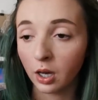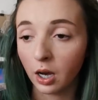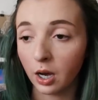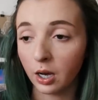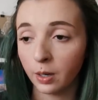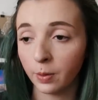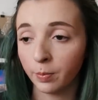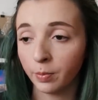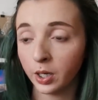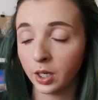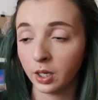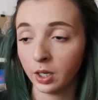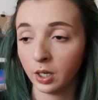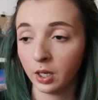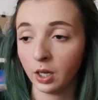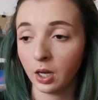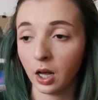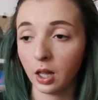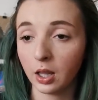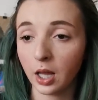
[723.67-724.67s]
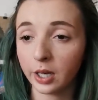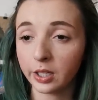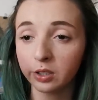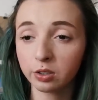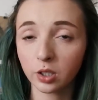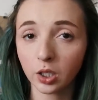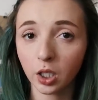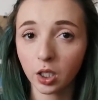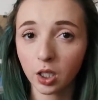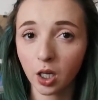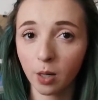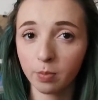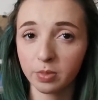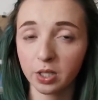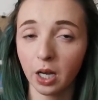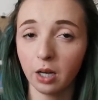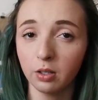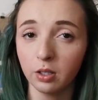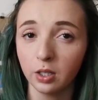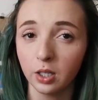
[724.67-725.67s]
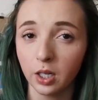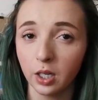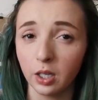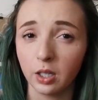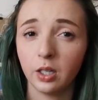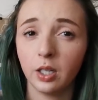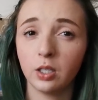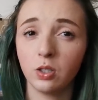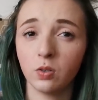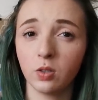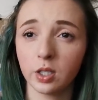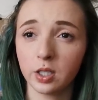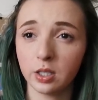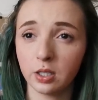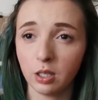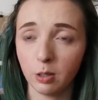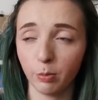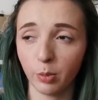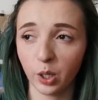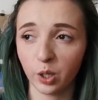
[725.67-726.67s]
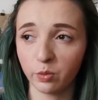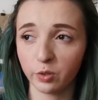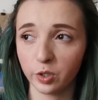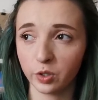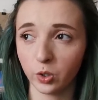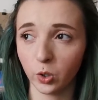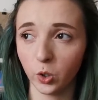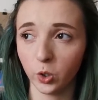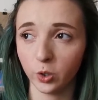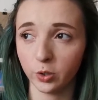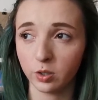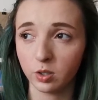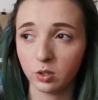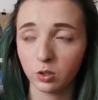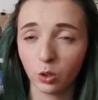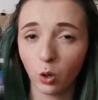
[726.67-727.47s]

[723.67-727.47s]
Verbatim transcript: Um, a lot of dirt comes out of there and you can see better results.